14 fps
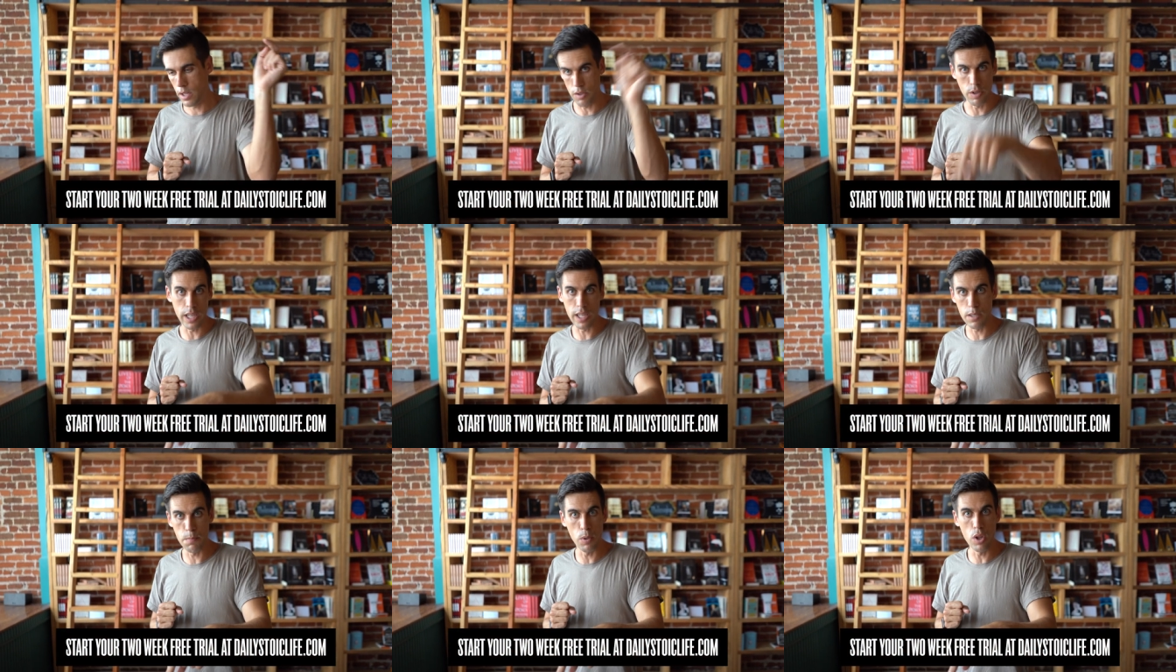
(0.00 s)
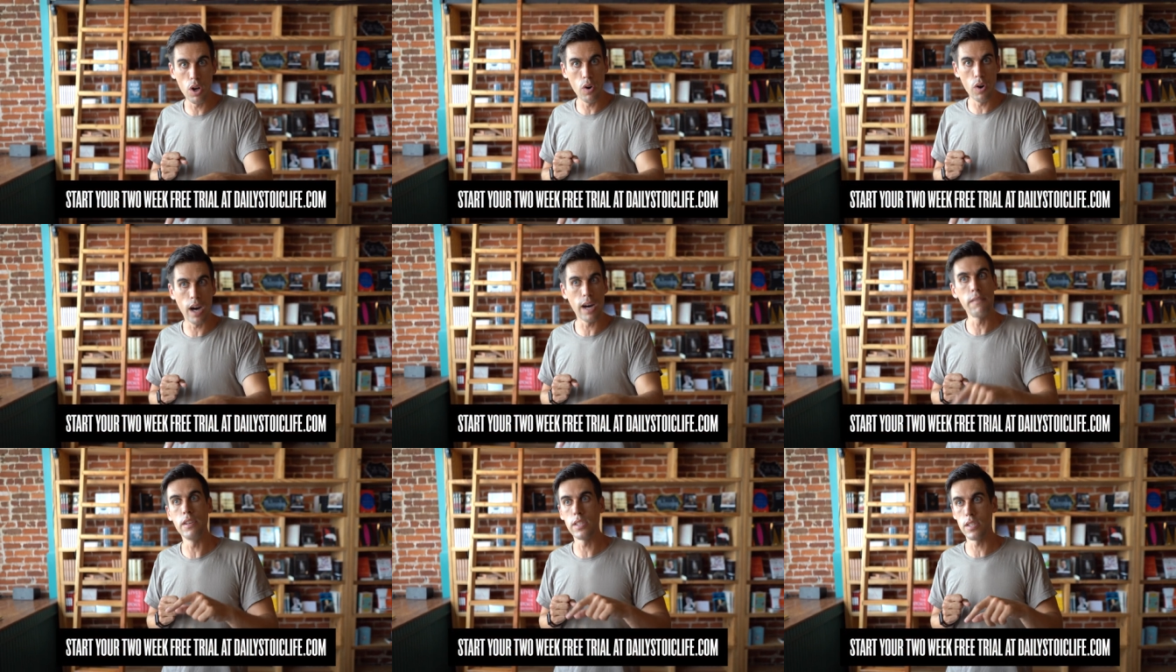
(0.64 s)
Links below,
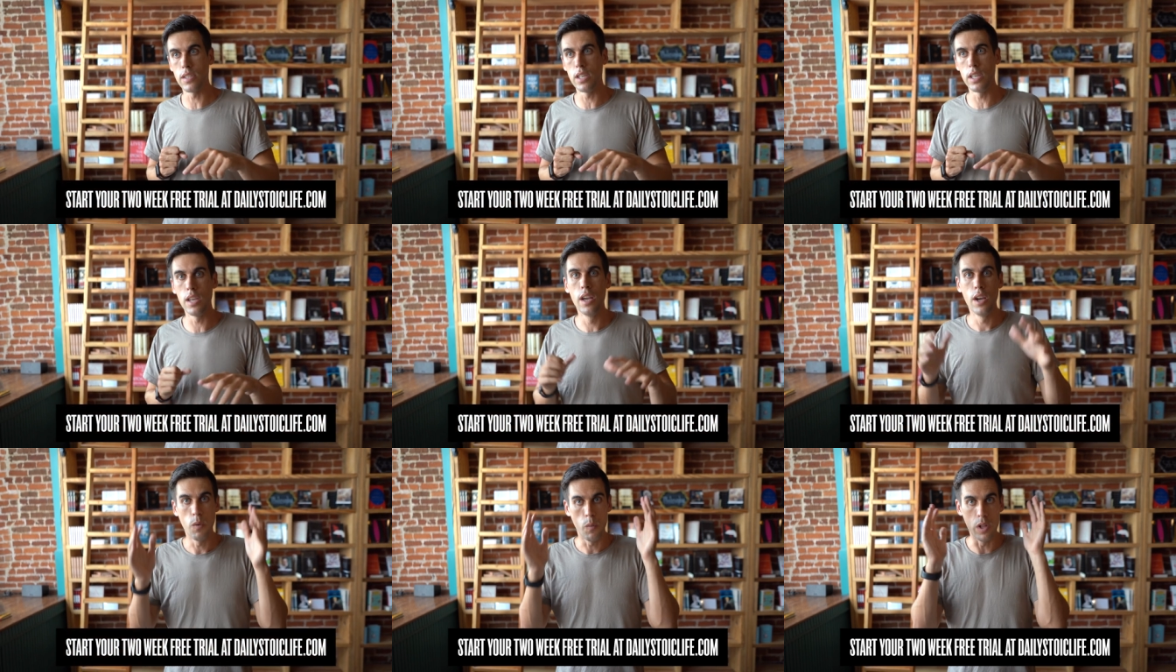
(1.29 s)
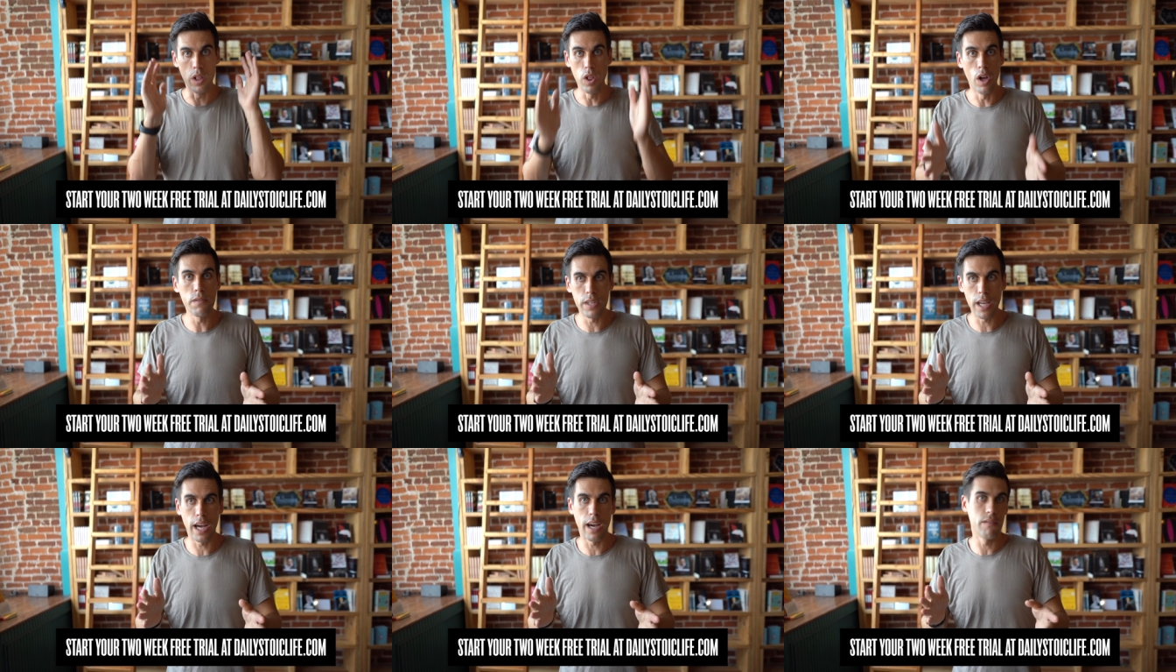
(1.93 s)
obviously. We'd love
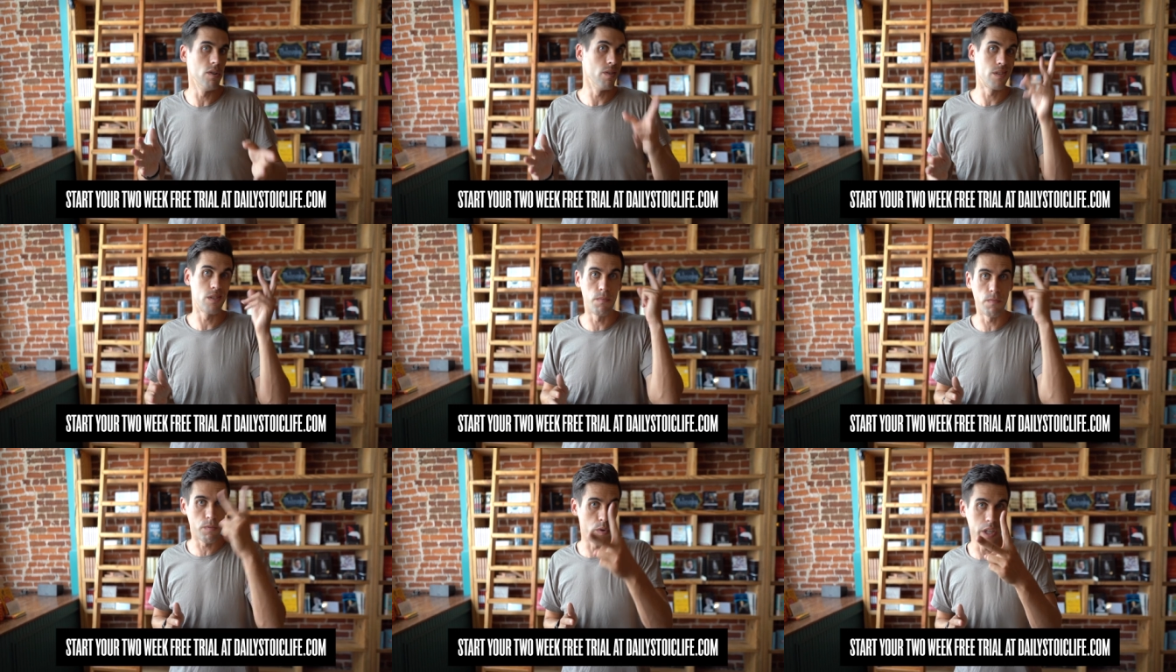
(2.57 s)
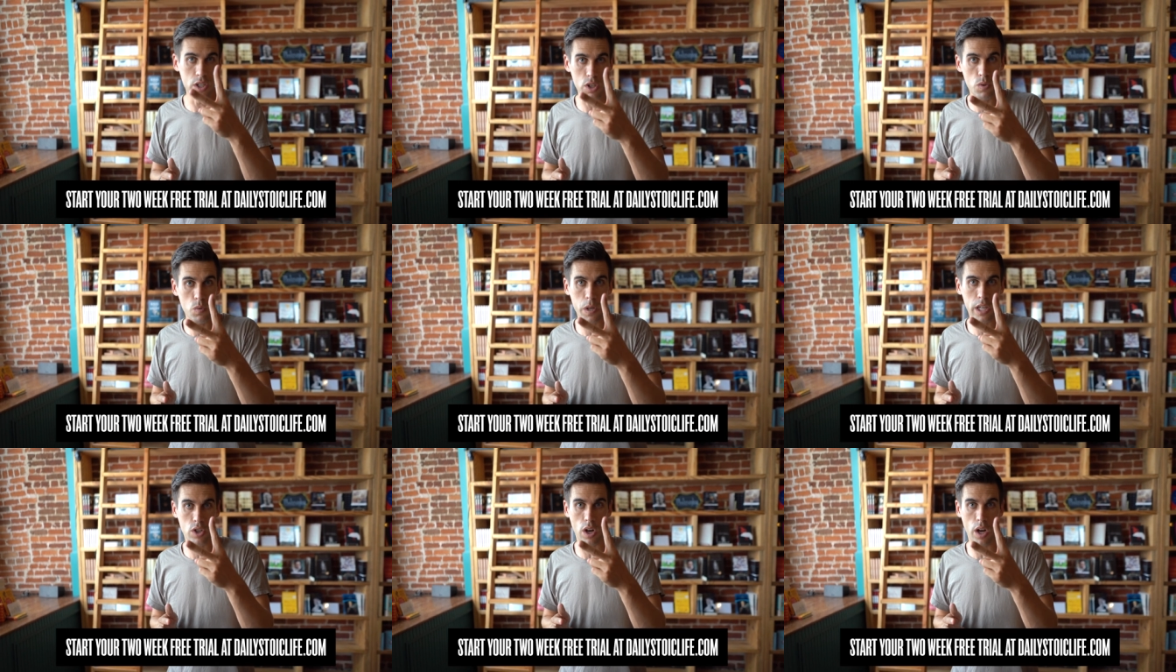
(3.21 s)
to have you. It's a free two
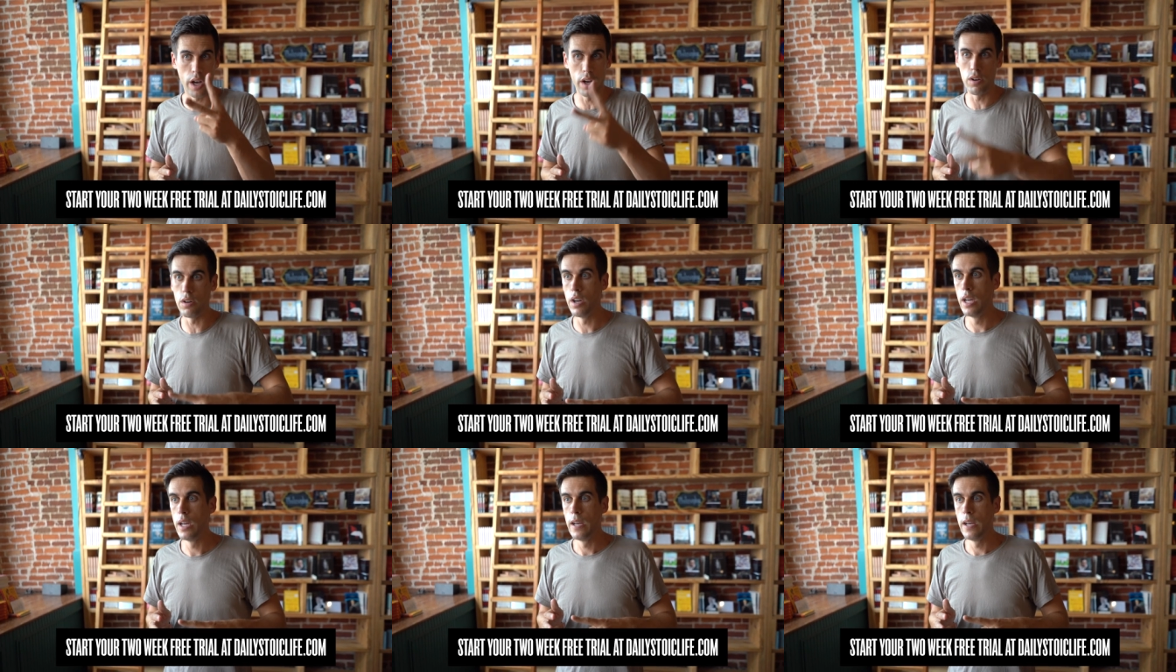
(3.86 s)
week trial.